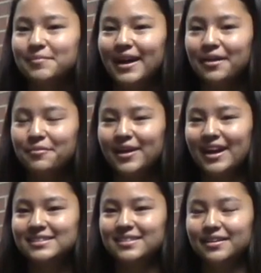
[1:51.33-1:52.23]
the pathway
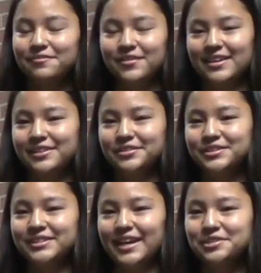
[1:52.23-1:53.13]
has to like fit in your
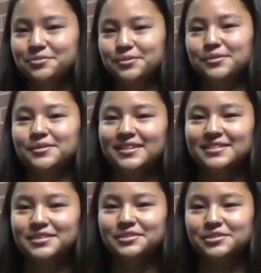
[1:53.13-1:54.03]
schedule
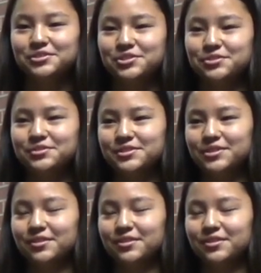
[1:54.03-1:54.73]
and so you choose